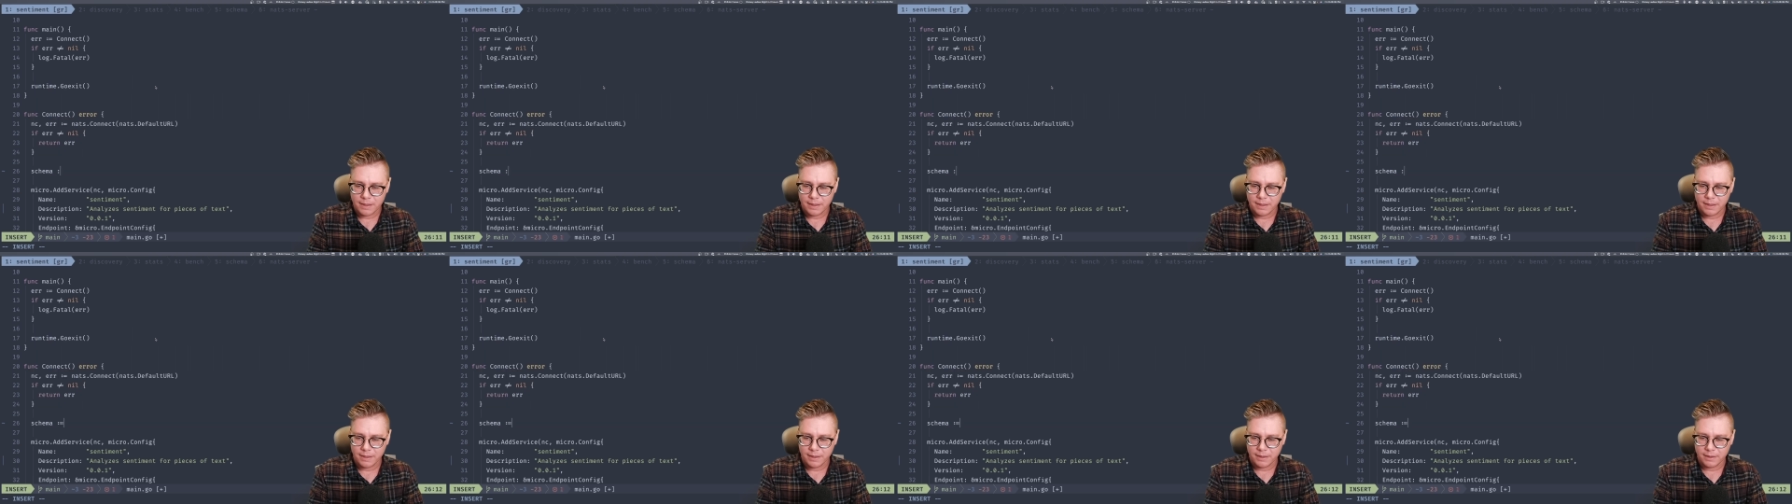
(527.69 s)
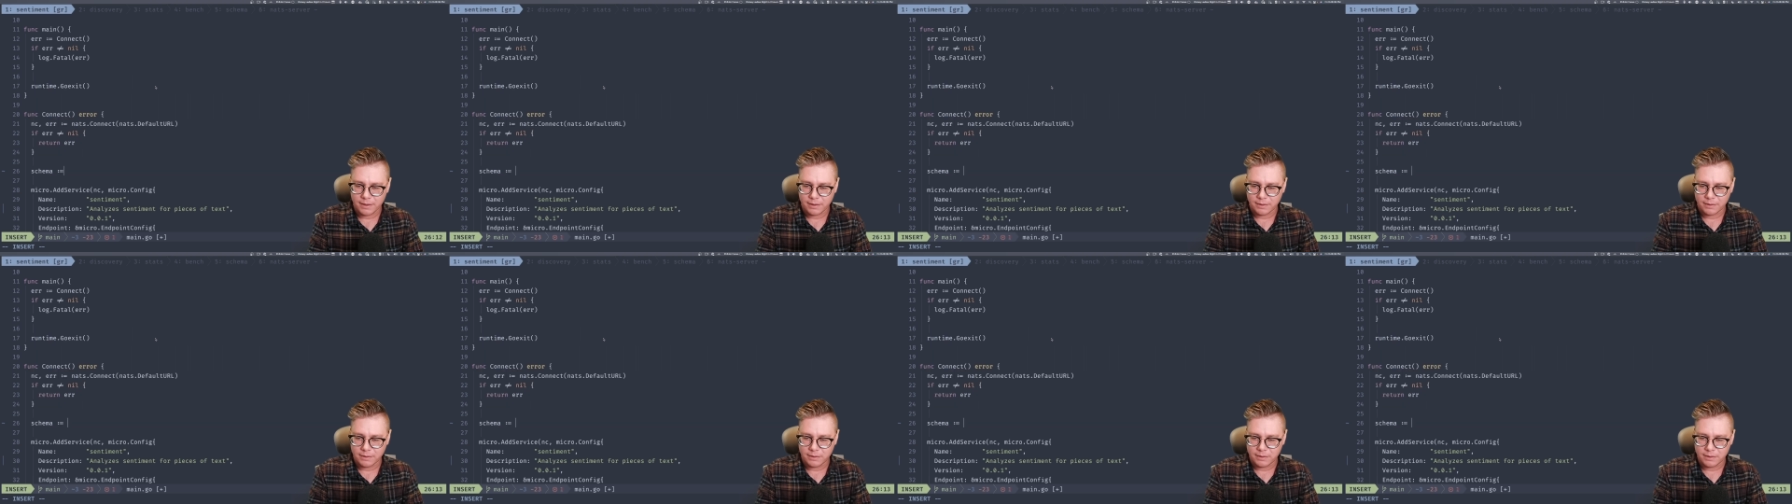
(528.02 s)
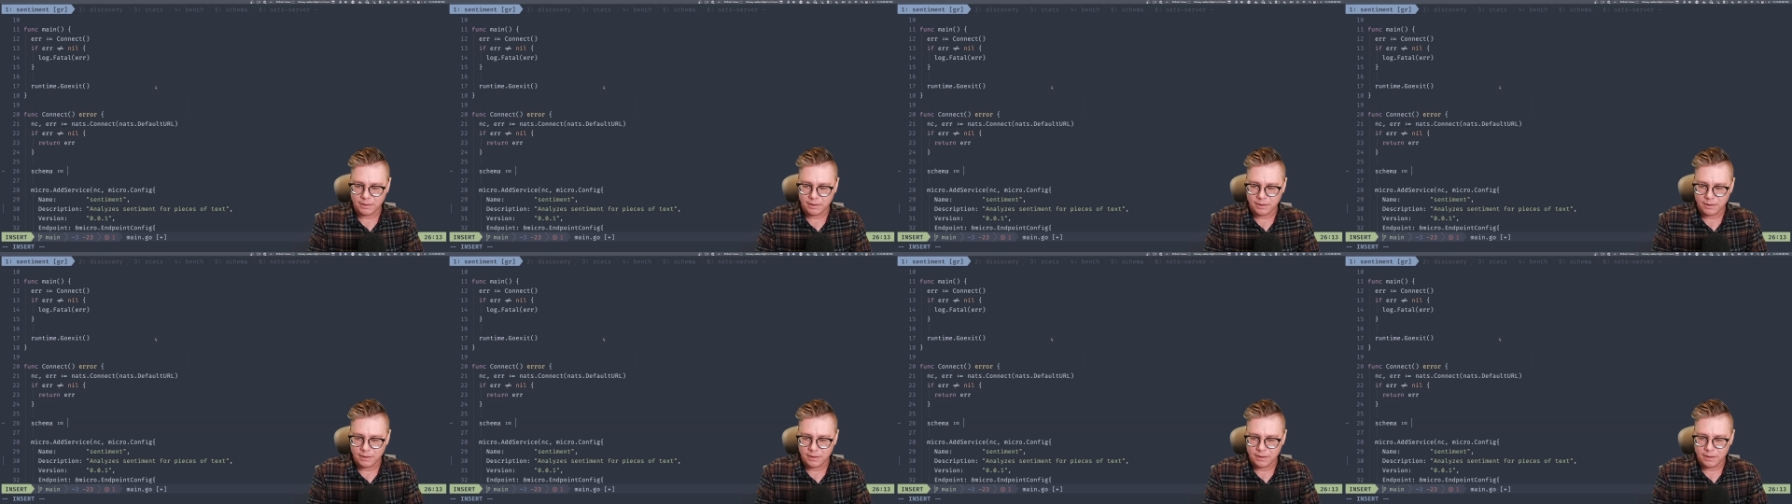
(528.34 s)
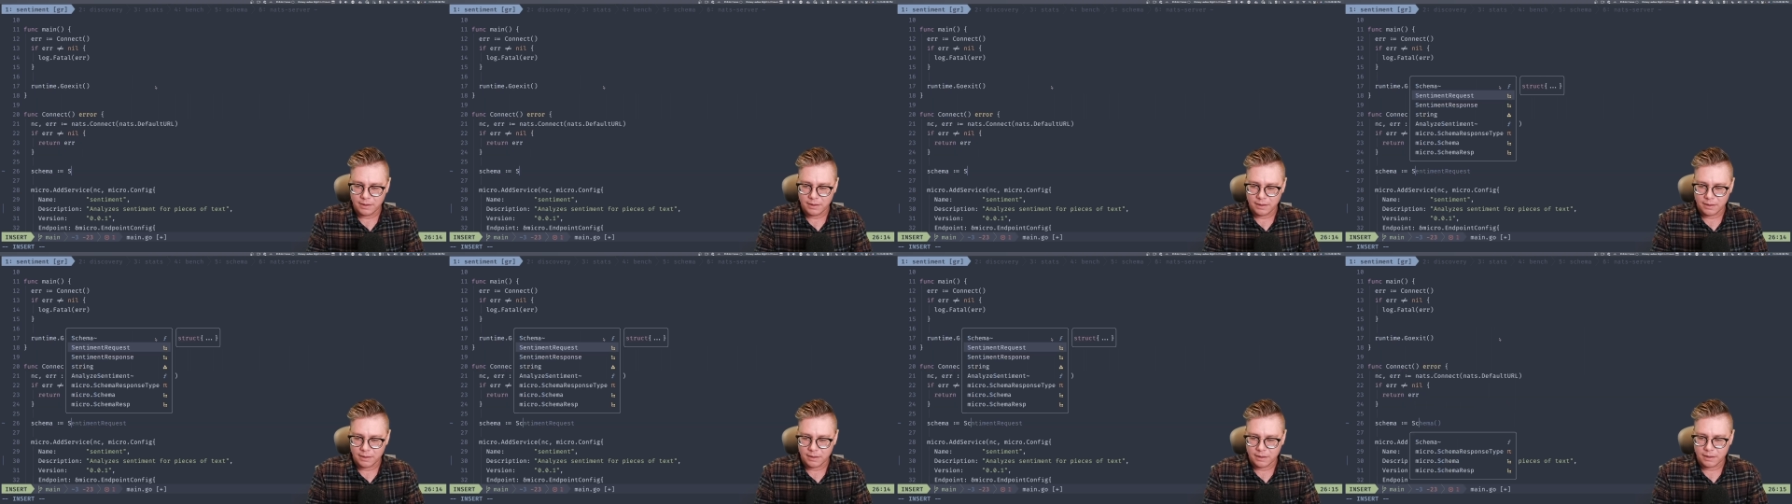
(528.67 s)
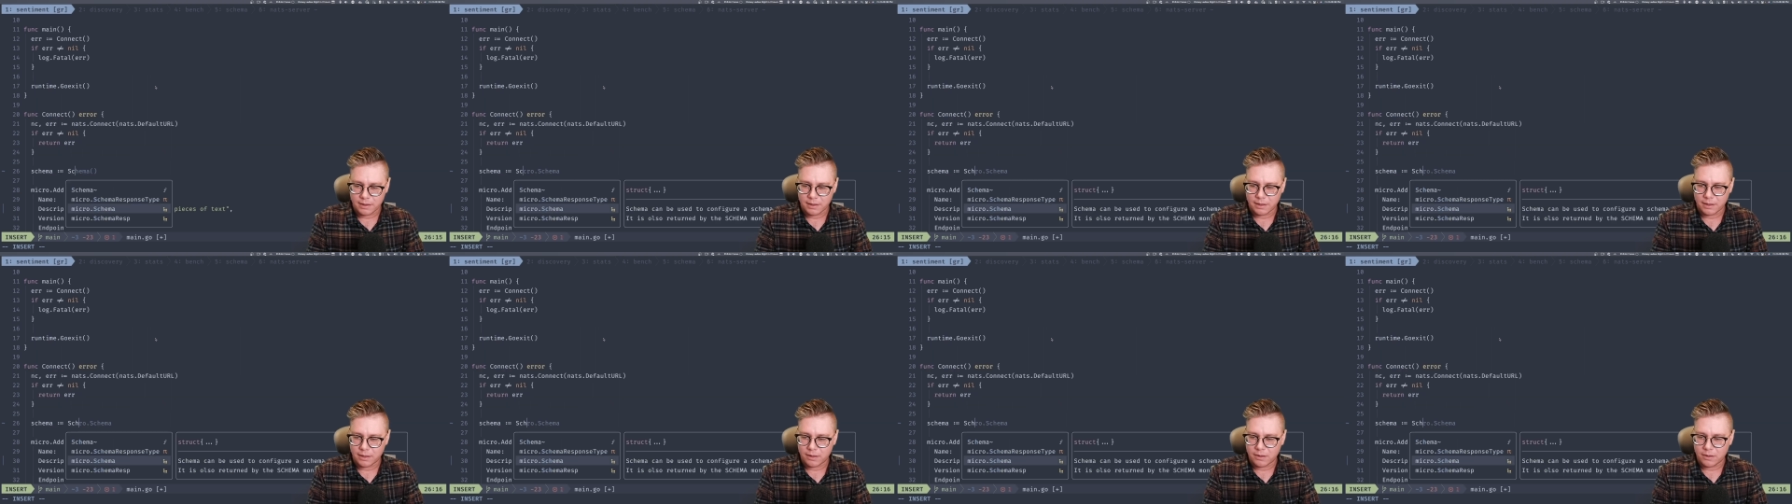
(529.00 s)
is
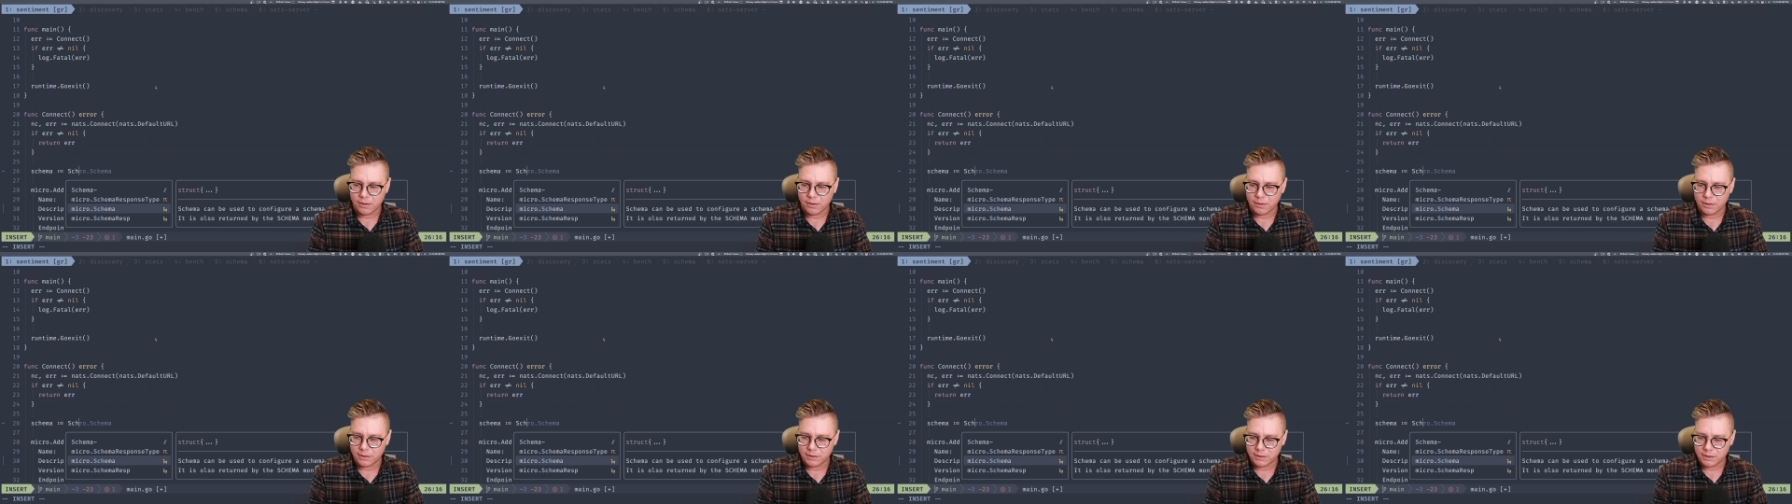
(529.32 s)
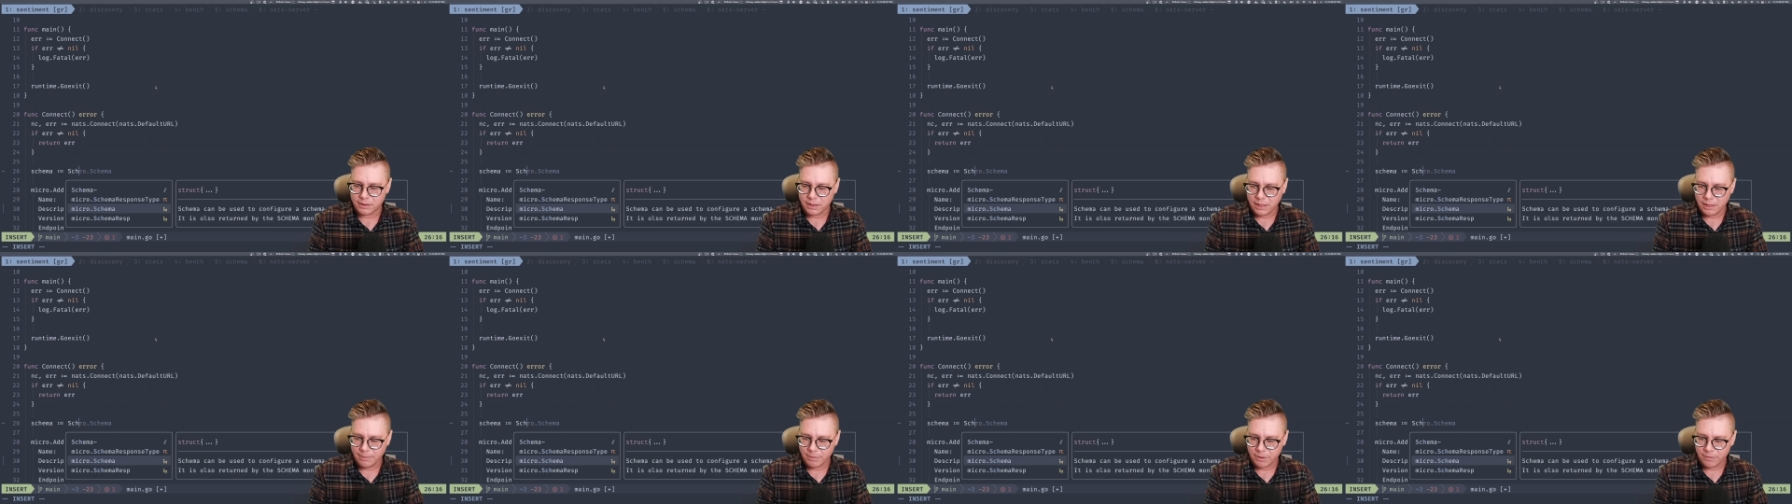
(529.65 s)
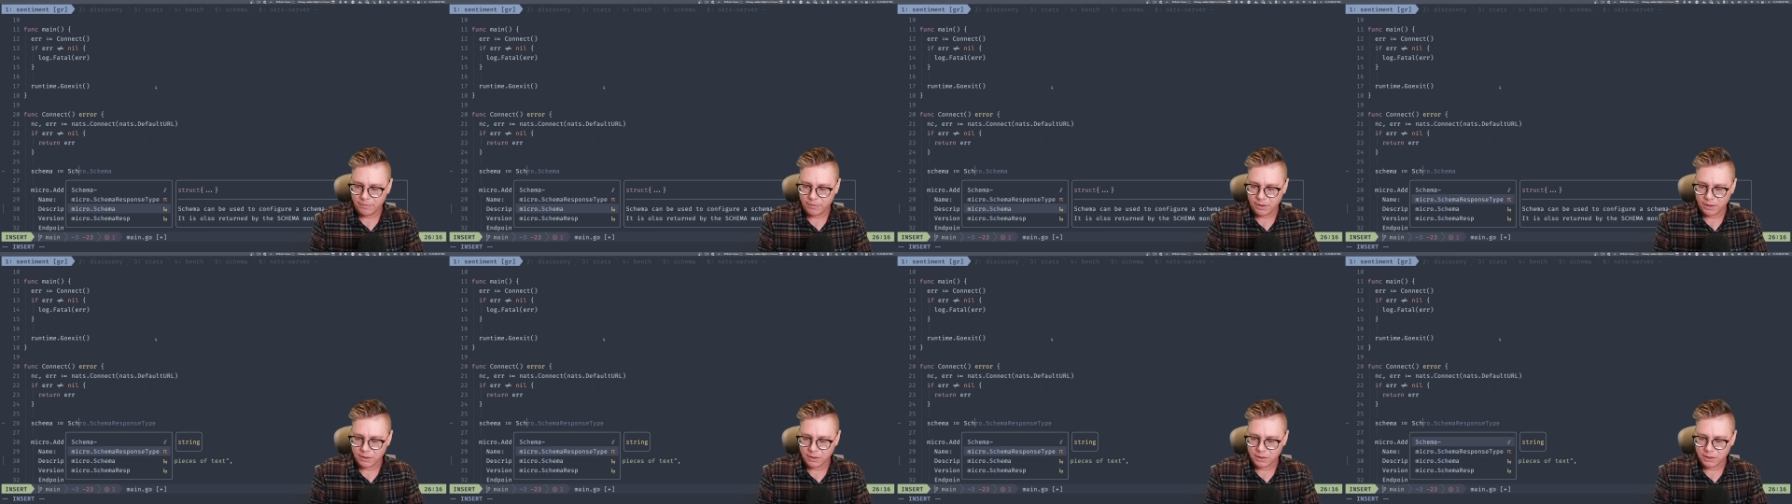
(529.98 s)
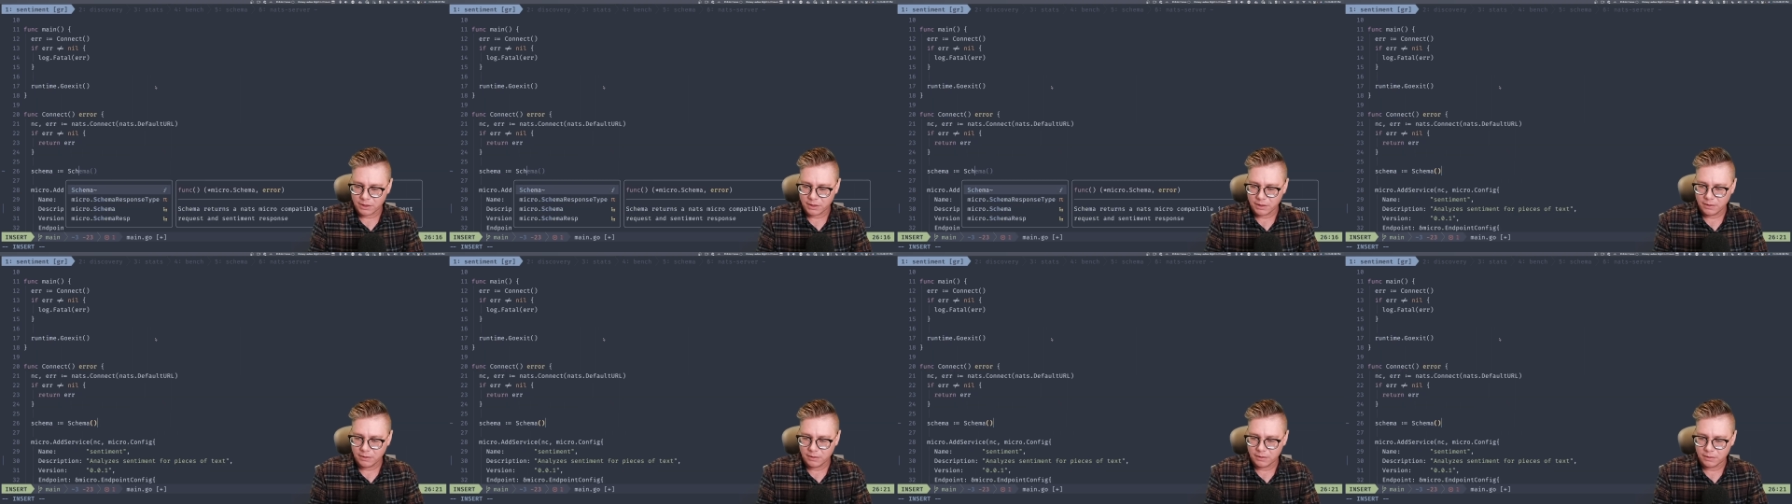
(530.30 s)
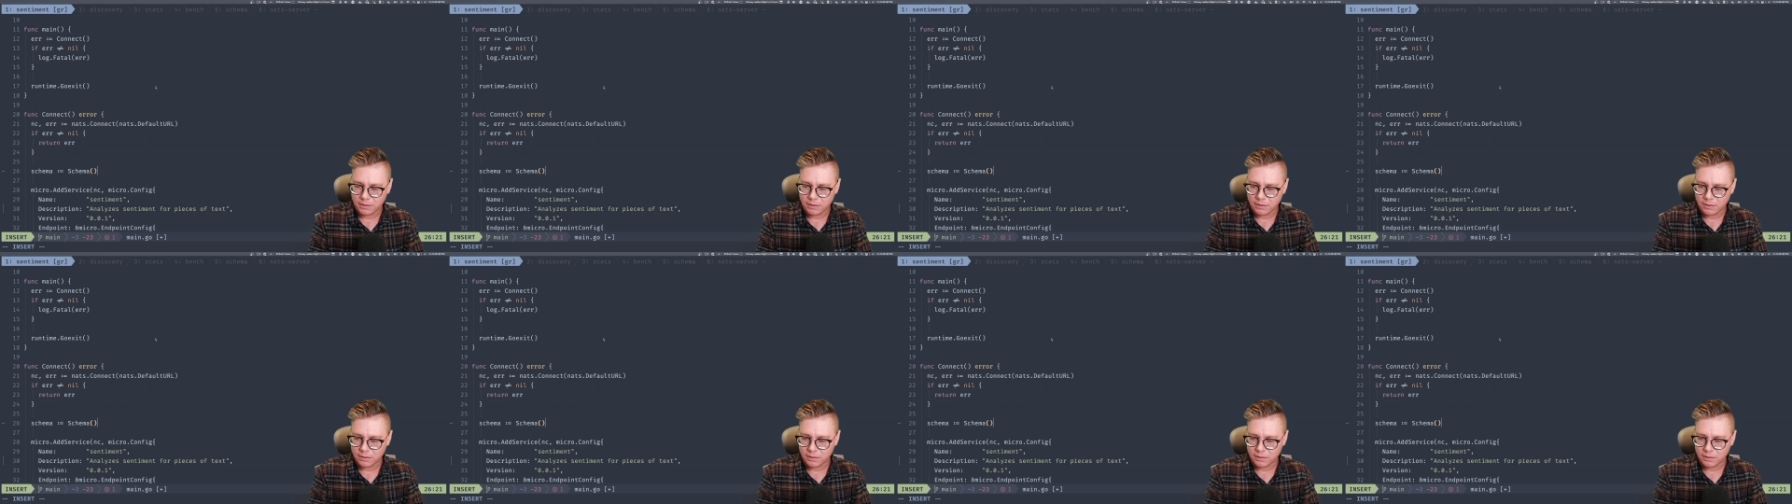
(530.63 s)
going to call the schema function.